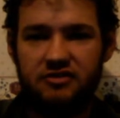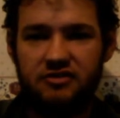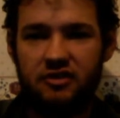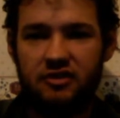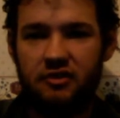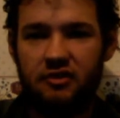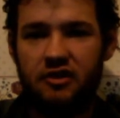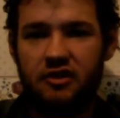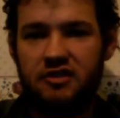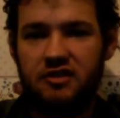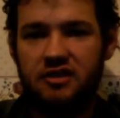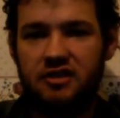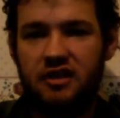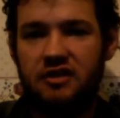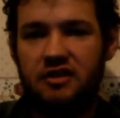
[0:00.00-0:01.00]

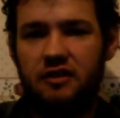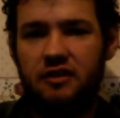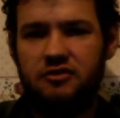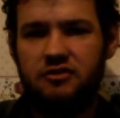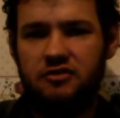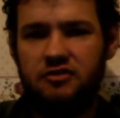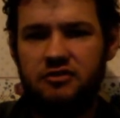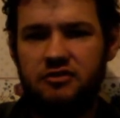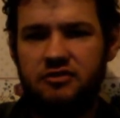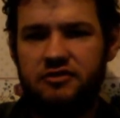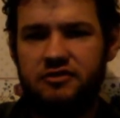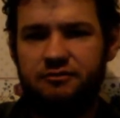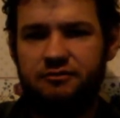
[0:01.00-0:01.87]
Socrates'